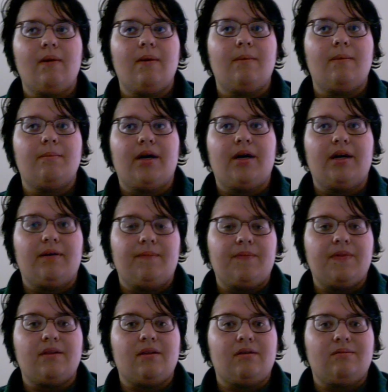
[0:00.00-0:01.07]
but
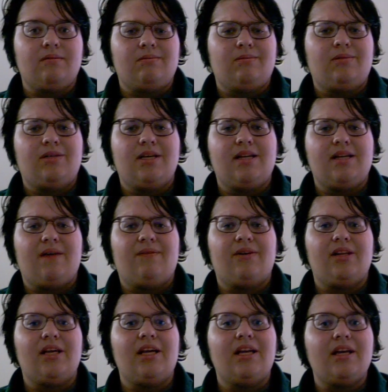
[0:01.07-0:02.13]
doesn't have
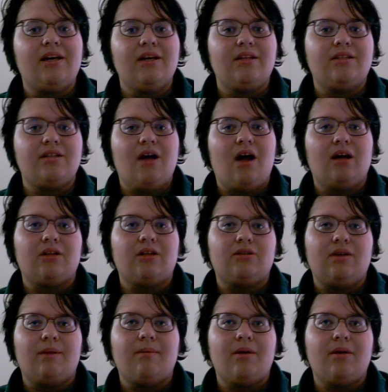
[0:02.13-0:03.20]
really any good songs, so
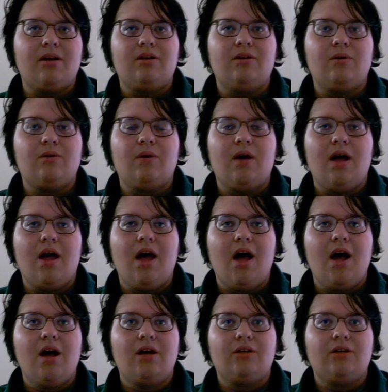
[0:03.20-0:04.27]
I'm going to do
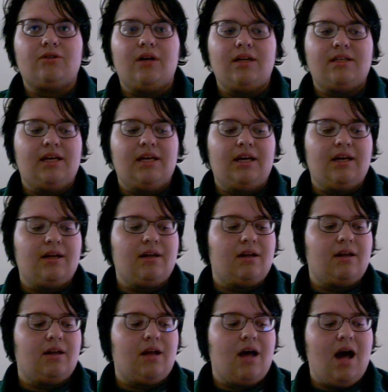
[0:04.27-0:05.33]
Tracy.
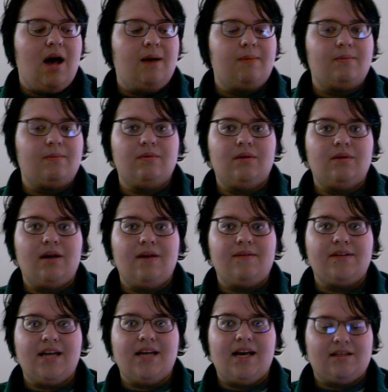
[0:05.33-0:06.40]
I have a
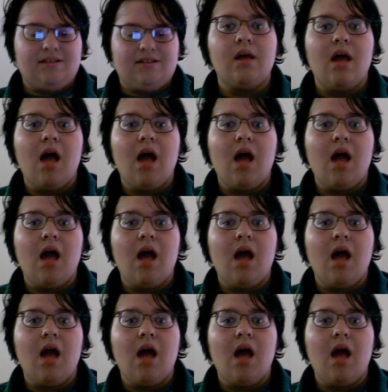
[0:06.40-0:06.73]
text.